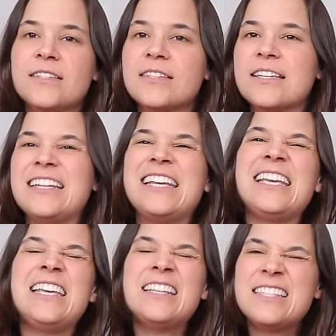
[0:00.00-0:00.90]
this is an
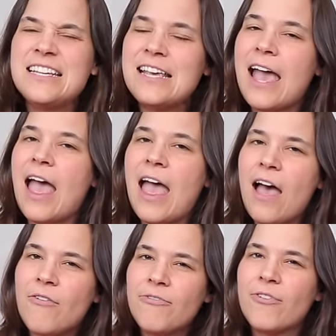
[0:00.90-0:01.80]
easy
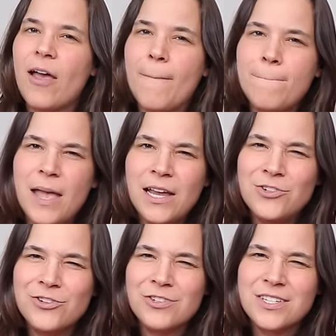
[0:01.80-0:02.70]
F
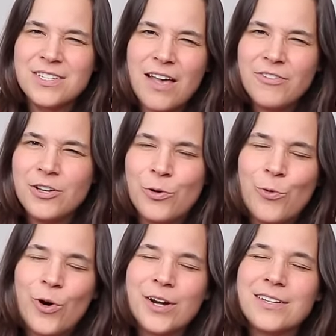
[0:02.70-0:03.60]
major 7
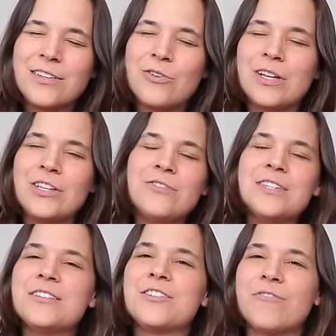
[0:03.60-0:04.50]
chord. You can
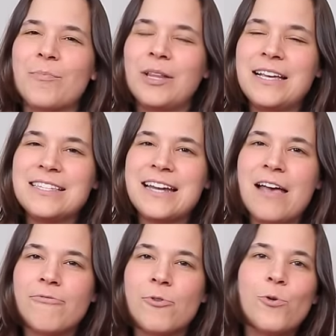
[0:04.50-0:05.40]
use it to replace an
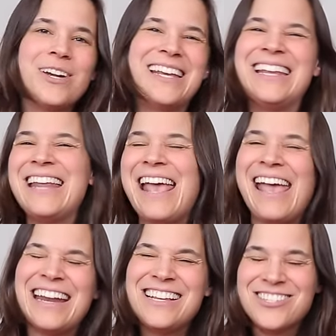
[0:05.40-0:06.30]
F chord in
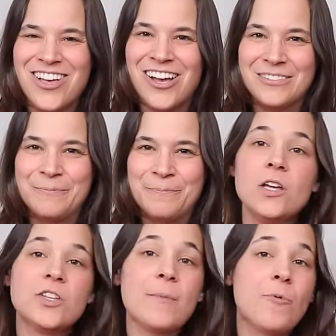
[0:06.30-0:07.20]
any song.
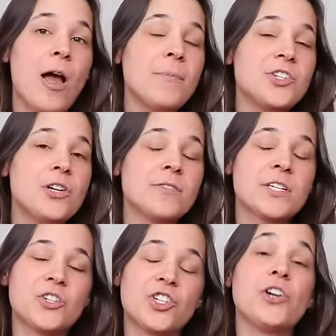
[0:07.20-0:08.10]
So I promised you I was
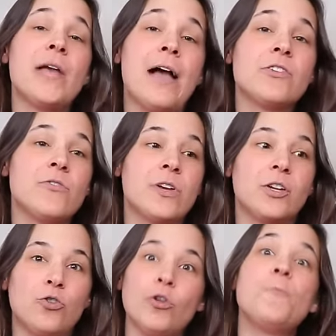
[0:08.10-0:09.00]
gonna show you how you
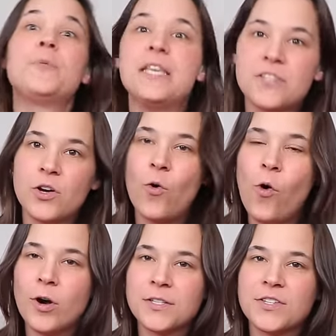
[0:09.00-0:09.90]
could group these
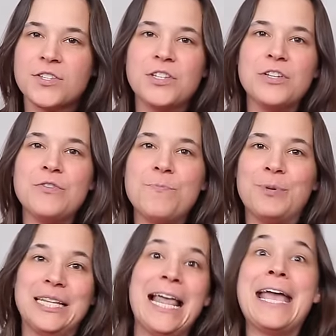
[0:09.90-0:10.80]
chords to
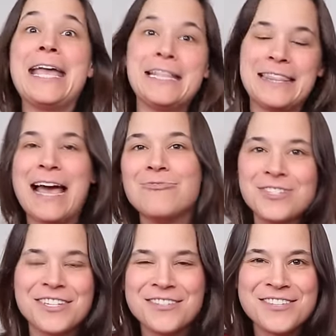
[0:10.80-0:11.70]
play
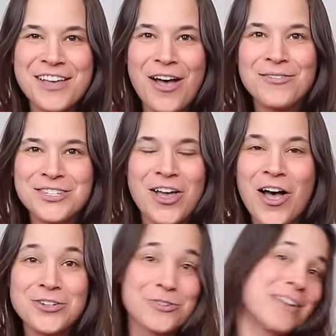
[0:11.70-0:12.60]
thousands of
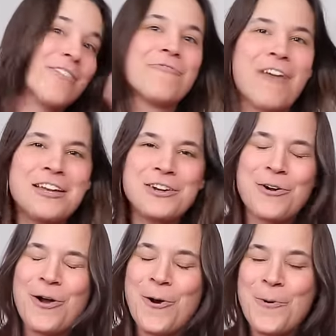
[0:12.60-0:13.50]
songs or even write
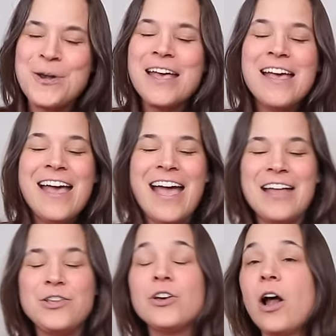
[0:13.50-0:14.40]
your own.
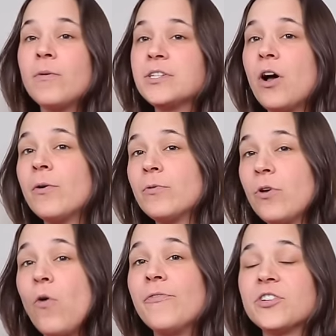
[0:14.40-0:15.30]
And you can always go
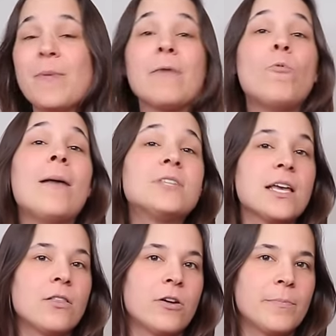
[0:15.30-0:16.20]
over to my
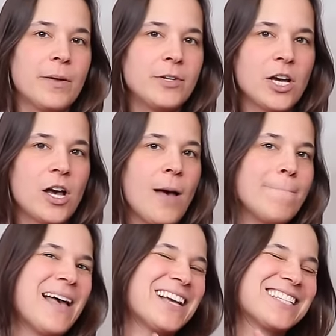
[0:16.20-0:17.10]
website,
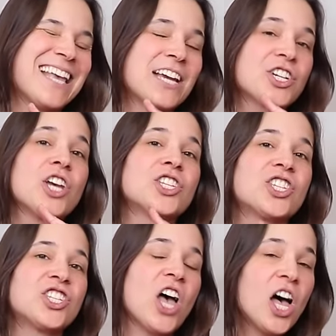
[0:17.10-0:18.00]

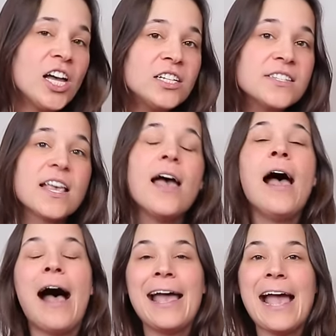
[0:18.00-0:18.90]
laurenbateman.com/songs.
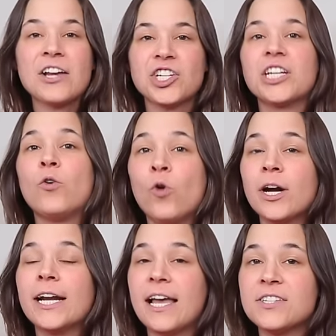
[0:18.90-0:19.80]
I actually
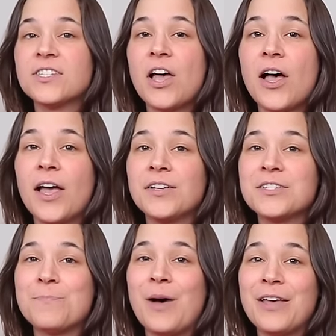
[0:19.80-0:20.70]
organize
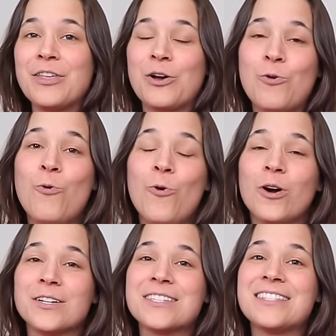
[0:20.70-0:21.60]
songs by the
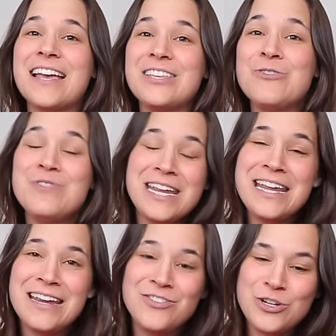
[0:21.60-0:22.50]
chords that you
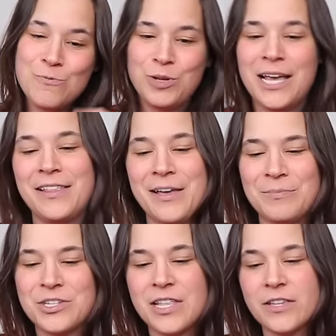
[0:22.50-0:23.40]
need to play
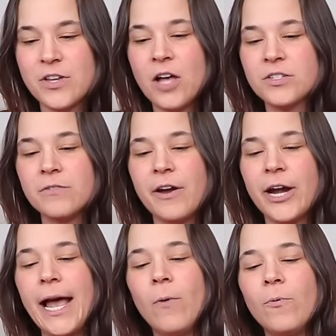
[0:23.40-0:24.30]
them. So that's also
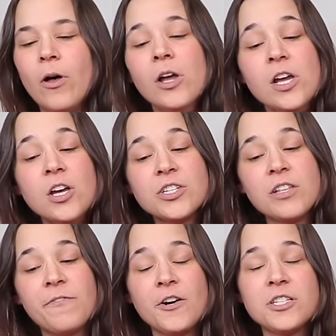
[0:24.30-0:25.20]
very helpful. So
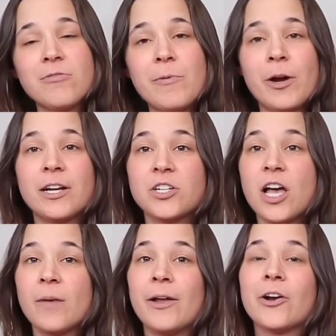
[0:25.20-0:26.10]
the first three we're gonna
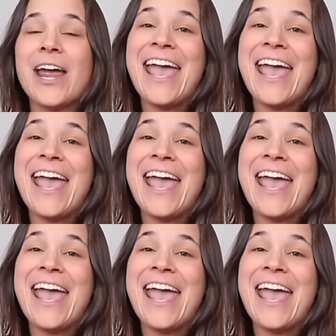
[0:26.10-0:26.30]
talk about are